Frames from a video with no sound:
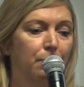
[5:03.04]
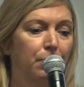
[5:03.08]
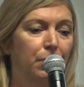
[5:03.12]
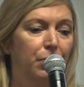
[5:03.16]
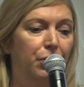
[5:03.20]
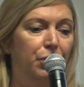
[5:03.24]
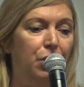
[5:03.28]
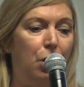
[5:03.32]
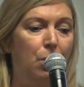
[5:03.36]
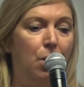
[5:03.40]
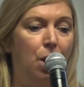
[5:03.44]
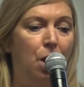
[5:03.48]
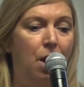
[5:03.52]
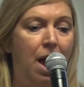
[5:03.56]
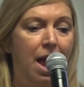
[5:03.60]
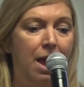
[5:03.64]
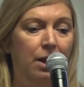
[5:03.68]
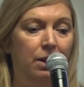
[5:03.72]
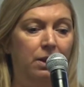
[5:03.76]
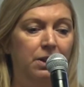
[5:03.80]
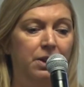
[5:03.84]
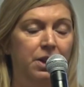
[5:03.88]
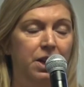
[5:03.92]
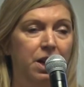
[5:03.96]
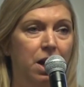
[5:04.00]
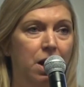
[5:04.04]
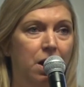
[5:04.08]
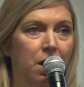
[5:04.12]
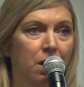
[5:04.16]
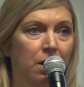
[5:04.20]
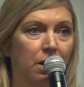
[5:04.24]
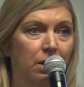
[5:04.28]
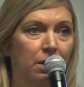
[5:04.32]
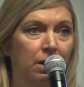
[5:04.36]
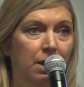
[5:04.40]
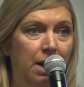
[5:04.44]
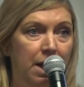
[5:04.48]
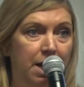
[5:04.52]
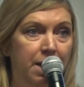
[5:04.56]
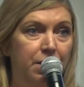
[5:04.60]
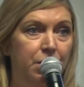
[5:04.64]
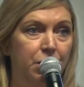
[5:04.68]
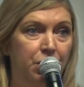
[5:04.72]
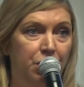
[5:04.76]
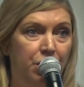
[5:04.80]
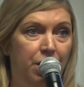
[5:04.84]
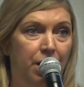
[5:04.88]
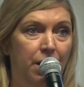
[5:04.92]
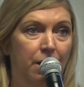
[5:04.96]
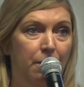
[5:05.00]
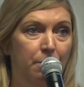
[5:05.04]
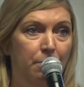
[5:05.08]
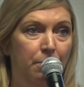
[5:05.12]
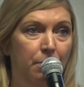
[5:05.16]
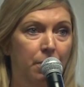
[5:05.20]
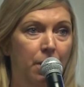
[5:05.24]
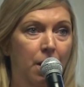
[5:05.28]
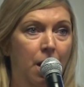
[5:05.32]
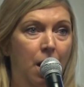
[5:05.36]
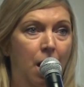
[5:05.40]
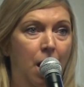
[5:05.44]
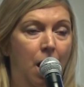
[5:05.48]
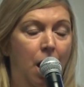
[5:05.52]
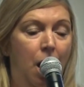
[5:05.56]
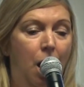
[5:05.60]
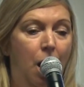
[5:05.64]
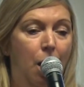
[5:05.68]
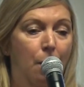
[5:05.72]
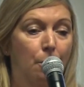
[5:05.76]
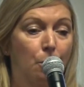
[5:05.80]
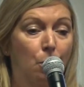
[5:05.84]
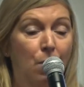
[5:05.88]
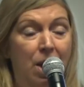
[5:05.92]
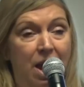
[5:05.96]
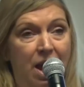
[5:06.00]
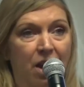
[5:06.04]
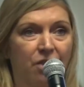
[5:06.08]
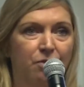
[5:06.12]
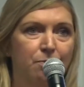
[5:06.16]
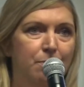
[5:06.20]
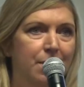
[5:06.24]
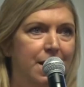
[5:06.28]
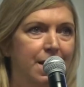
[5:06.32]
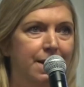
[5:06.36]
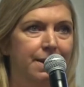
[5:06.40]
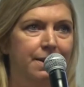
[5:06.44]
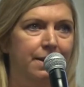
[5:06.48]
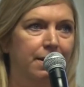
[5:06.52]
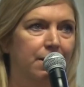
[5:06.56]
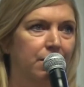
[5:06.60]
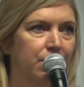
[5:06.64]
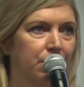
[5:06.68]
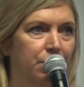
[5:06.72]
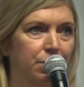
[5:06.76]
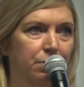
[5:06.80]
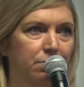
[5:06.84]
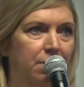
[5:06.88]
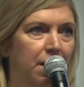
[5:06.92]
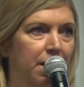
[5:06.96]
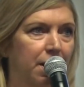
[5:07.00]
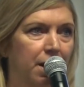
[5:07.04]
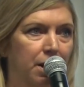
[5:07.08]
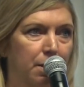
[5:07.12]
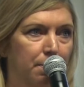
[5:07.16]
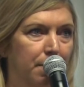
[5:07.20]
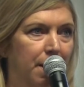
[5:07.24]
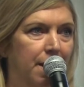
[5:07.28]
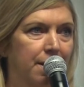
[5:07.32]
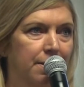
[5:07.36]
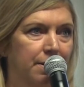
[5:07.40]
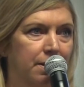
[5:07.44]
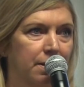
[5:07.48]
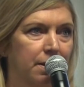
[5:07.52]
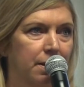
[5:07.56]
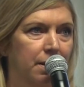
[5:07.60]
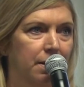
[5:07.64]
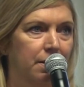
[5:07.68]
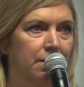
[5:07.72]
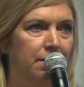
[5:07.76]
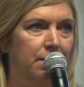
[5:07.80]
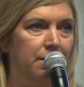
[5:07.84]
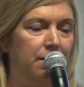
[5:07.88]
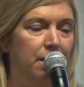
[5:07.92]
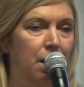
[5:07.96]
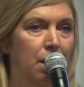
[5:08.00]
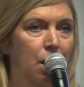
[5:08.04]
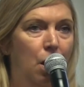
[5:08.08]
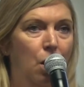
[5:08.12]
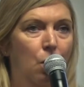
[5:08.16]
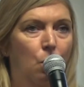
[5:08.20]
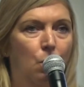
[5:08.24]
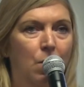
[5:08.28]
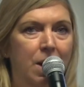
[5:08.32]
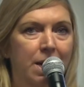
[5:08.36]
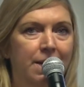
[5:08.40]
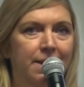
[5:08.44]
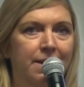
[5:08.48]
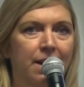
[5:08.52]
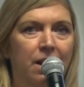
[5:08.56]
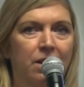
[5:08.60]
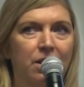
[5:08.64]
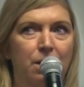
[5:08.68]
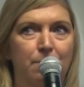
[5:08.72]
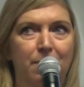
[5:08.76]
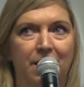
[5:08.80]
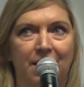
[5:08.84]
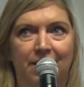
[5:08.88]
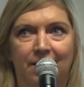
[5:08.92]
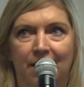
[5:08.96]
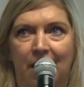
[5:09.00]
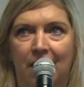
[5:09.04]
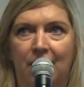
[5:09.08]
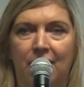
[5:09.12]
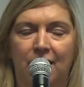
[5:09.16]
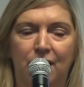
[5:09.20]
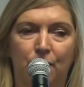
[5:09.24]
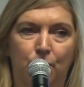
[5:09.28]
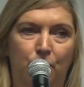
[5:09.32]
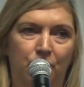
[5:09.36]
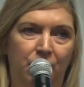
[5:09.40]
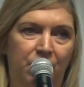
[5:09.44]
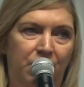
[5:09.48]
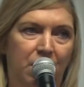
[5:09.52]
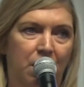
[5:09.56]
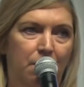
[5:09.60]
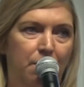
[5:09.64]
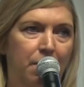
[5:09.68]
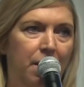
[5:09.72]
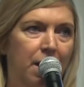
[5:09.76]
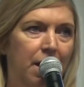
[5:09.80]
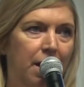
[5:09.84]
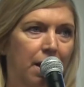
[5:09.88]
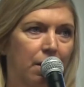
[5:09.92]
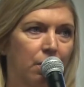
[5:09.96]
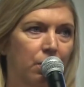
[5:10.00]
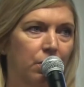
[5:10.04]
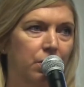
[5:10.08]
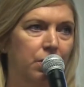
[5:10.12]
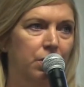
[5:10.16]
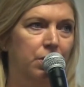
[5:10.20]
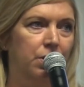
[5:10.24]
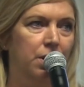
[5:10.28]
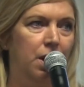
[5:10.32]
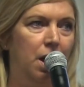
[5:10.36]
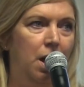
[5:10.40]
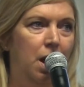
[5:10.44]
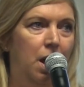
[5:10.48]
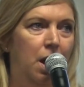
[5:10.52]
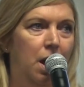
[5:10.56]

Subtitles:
So our LDR leadership, we have meetings on a regular basis. We tell them exactly what's coming out.